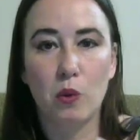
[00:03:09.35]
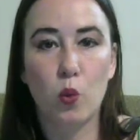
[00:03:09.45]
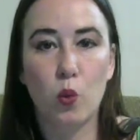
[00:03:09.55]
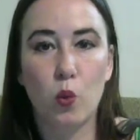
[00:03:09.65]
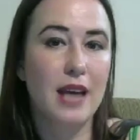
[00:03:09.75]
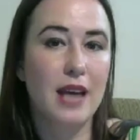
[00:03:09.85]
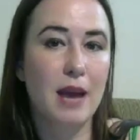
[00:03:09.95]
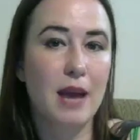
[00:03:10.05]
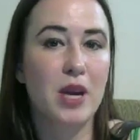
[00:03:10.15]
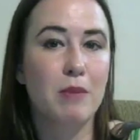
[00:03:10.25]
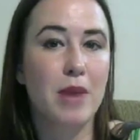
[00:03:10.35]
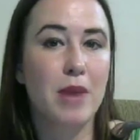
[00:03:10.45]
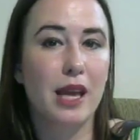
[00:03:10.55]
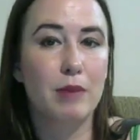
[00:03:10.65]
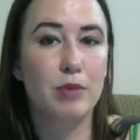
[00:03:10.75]
what type of money
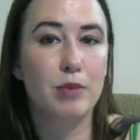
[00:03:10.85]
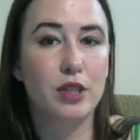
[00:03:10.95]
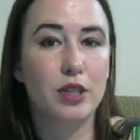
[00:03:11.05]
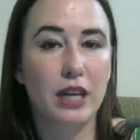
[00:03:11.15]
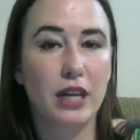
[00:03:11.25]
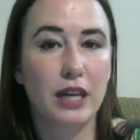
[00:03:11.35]
making opportunity